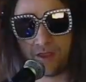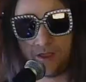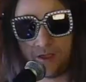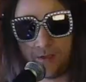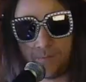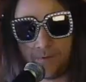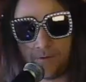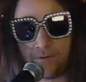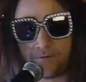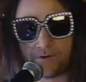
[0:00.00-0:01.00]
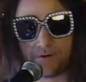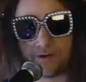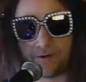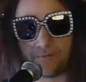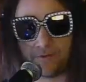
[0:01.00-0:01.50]
Up, over,
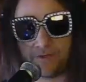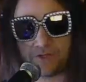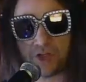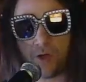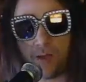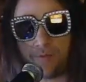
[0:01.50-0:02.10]
no. You just go up a